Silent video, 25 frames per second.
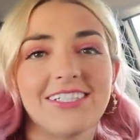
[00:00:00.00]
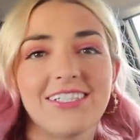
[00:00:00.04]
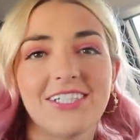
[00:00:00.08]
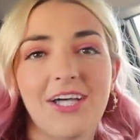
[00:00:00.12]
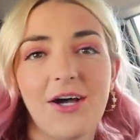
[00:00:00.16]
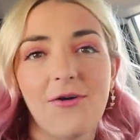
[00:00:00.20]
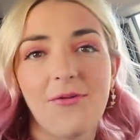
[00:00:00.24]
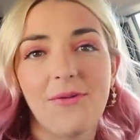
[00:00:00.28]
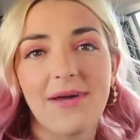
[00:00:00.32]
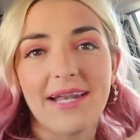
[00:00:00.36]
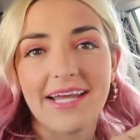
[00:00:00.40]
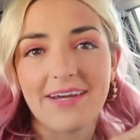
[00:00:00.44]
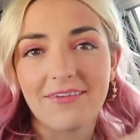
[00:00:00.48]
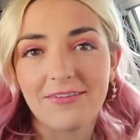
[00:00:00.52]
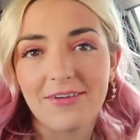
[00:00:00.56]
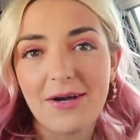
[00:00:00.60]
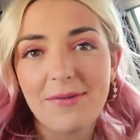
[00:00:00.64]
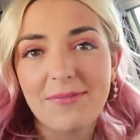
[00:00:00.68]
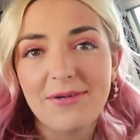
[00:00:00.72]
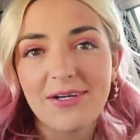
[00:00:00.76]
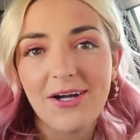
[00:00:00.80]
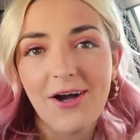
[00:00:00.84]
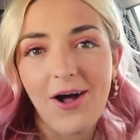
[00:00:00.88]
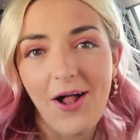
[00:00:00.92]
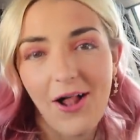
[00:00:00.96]
So whenever
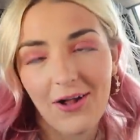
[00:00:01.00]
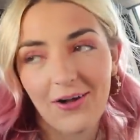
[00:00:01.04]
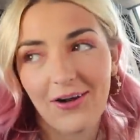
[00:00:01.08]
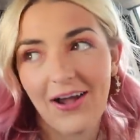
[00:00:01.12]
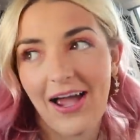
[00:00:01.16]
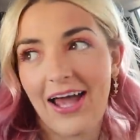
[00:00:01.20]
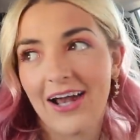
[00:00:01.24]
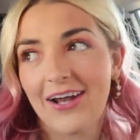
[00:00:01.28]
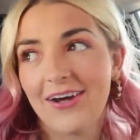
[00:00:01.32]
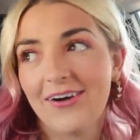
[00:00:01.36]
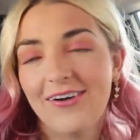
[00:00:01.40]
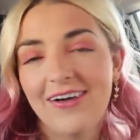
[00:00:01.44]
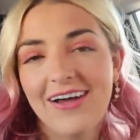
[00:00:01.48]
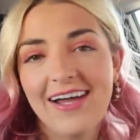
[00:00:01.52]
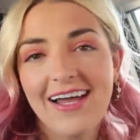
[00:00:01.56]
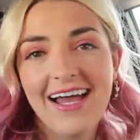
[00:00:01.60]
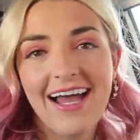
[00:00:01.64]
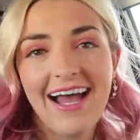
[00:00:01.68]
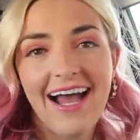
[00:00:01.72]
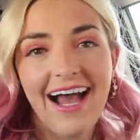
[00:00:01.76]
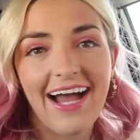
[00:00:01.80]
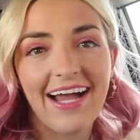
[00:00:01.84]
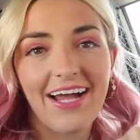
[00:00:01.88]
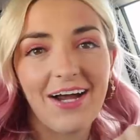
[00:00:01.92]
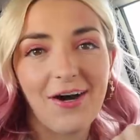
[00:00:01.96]
I'm in Colorado,
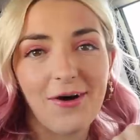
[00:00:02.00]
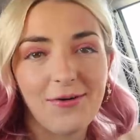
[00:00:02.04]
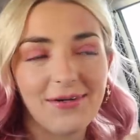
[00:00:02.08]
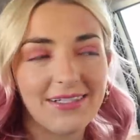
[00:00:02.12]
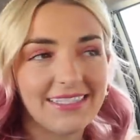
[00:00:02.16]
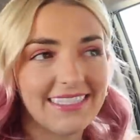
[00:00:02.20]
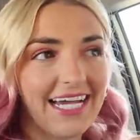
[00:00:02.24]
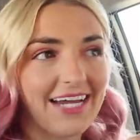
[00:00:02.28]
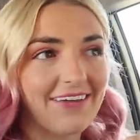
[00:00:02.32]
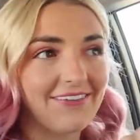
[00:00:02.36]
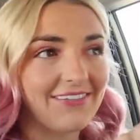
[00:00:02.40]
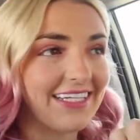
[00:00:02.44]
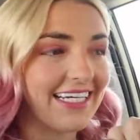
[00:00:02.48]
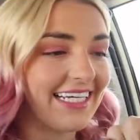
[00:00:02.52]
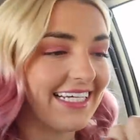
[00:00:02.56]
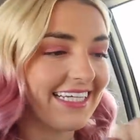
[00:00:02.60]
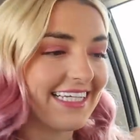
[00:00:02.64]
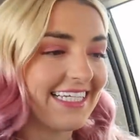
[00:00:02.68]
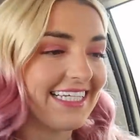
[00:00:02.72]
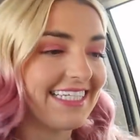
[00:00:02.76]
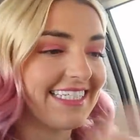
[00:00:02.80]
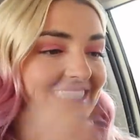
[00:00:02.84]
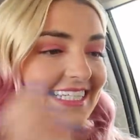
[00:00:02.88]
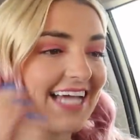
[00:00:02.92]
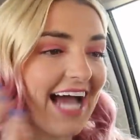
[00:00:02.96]
I always have to get
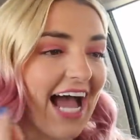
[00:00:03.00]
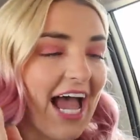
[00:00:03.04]
this.